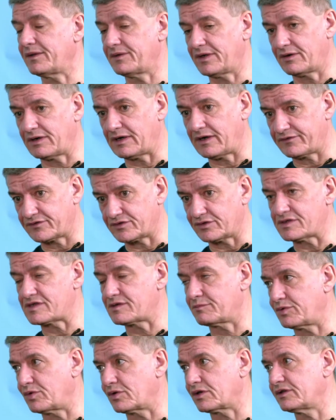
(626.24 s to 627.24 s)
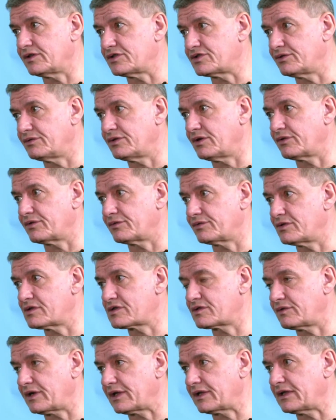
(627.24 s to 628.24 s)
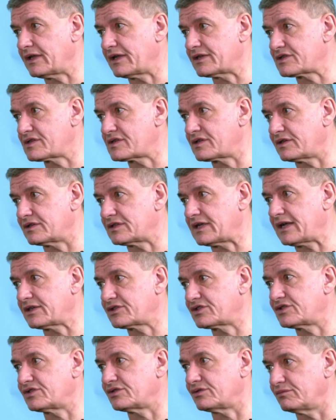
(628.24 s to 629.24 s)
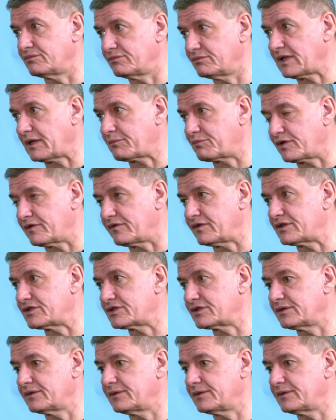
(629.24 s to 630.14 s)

And thereafter, it's important that you know the rules and regulations that attach to that privilege.